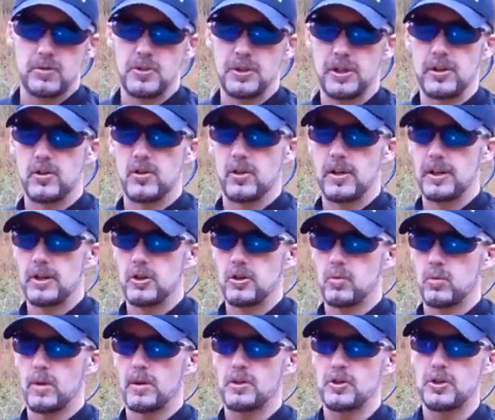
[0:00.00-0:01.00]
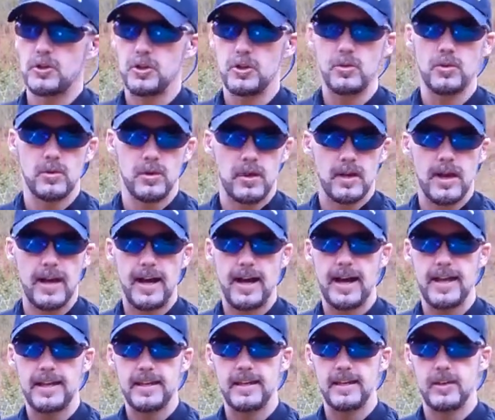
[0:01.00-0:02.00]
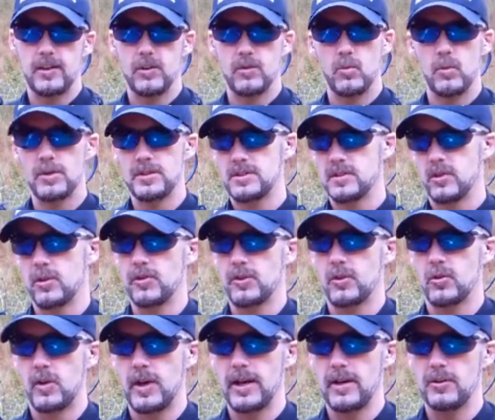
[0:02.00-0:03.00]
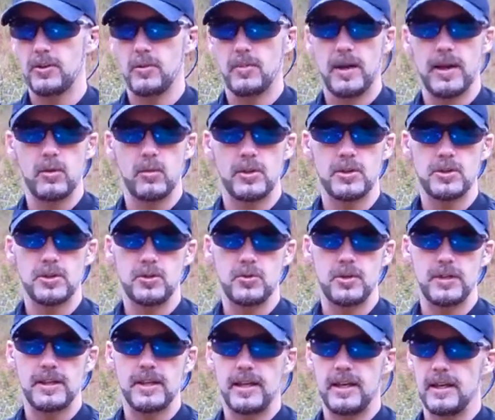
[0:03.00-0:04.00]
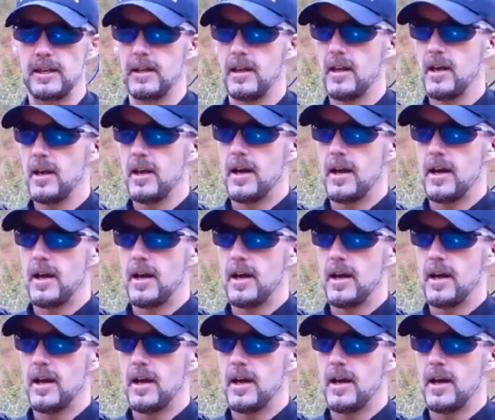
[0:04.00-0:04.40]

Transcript: generally you'd want to shoot high here. Once they're on the ground, you might want to shoot again.